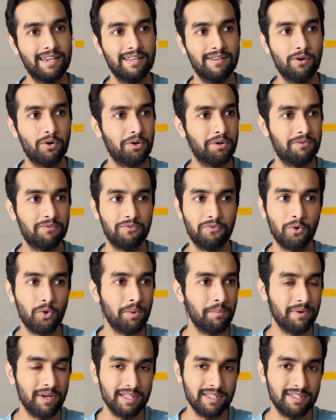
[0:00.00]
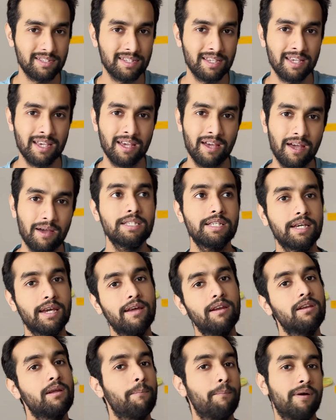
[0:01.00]
or 4 months. But this
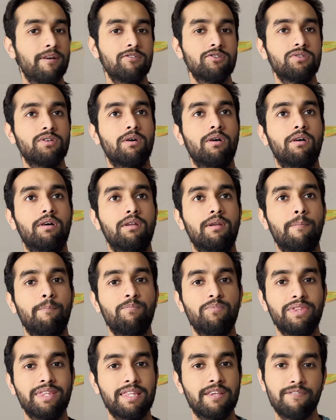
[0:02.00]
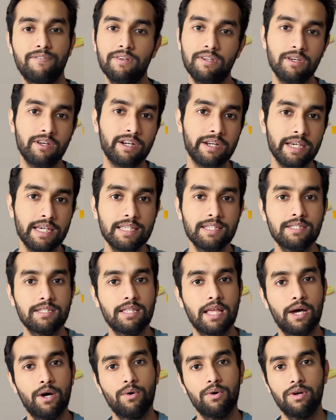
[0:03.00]
again depends on different degrees.
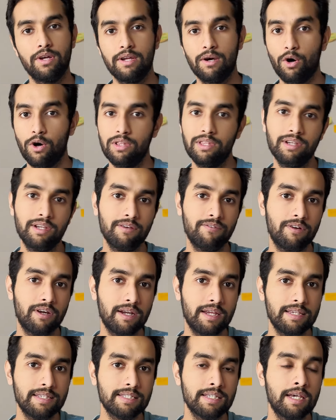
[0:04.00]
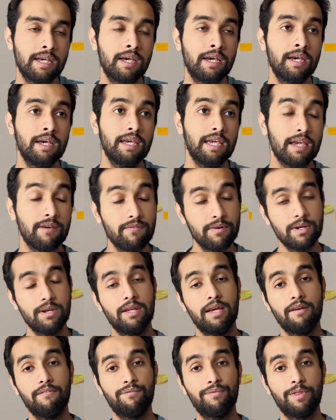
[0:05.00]
Now, all the degrees, even
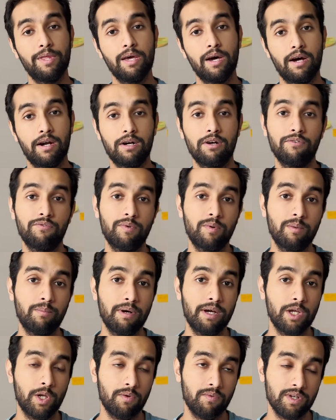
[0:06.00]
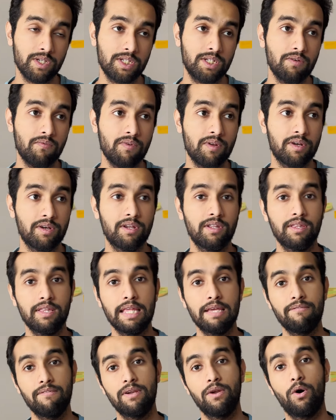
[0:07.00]
if they are offered by University of London,
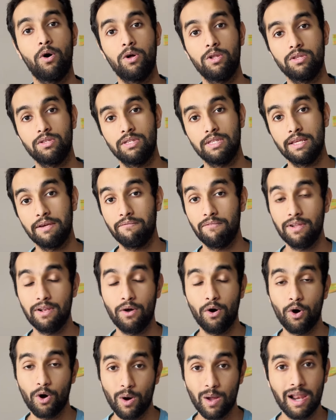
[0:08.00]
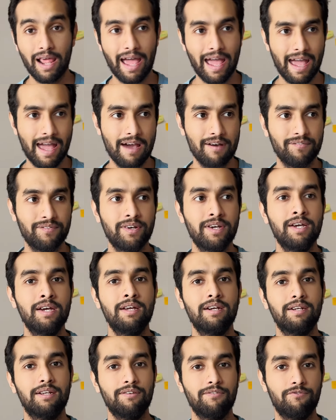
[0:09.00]
they will all have
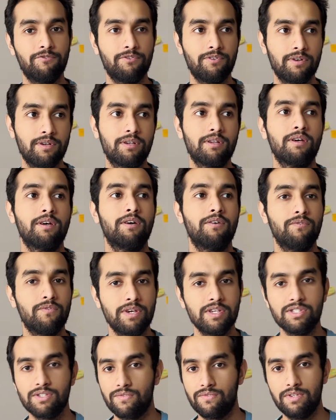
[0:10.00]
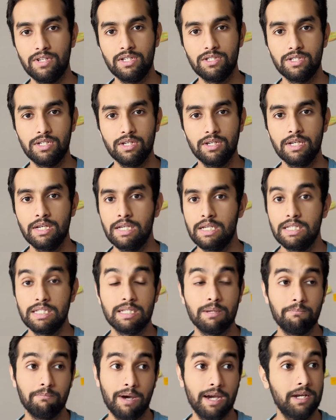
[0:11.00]
different ways of teaching.
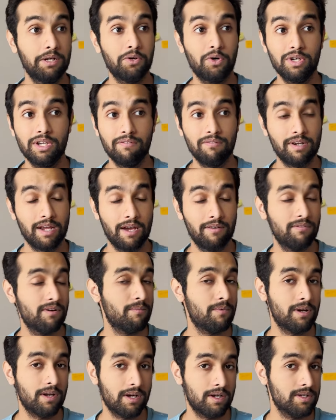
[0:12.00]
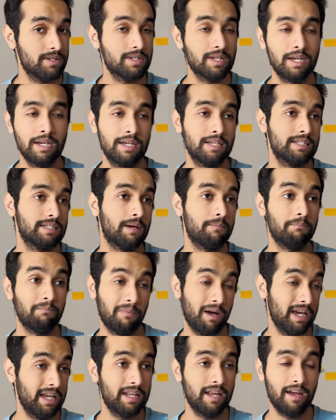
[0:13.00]
Some might not even have webinars. Some
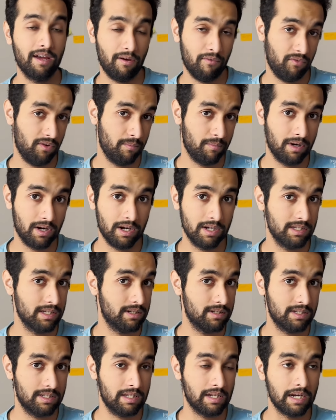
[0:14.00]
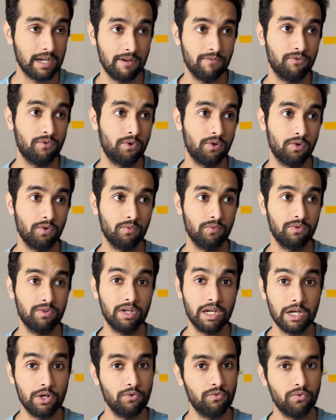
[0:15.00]
might have webinars in
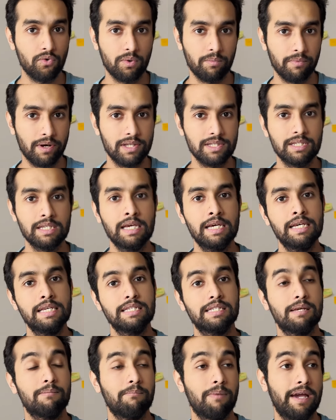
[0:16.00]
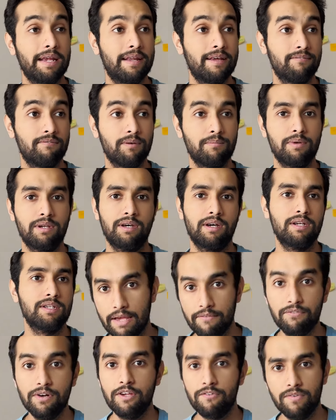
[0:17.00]
3 to 4 months. Some might have webinars
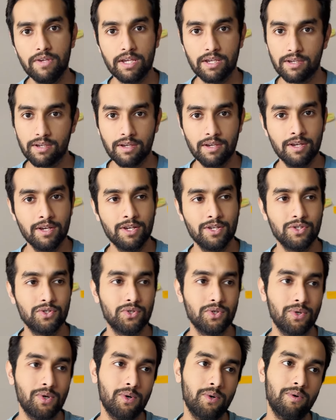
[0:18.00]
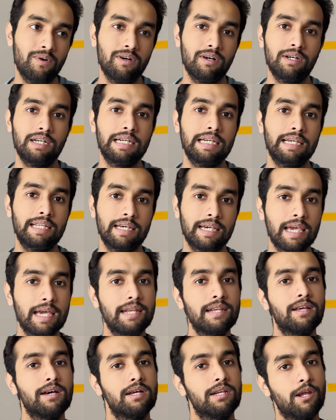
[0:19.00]
every week. So it
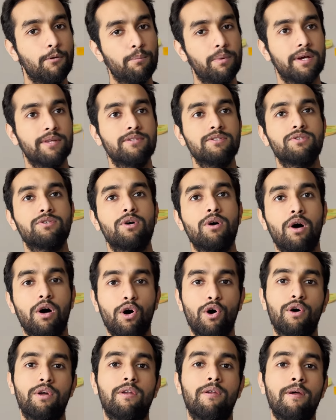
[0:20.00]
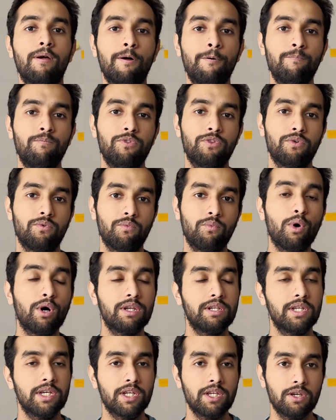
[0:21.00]
again depends on
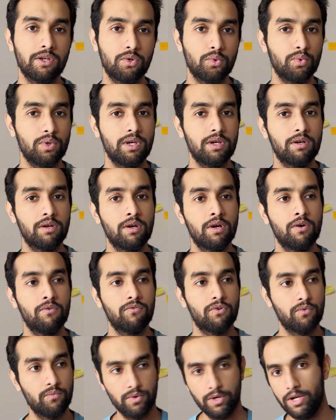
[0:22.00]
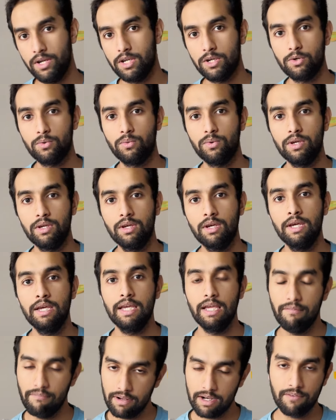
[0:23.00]
what degree you're doing, from where you're doing.
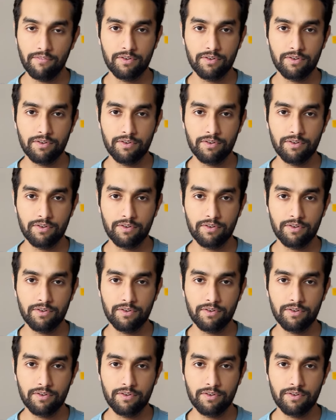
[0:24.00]
Even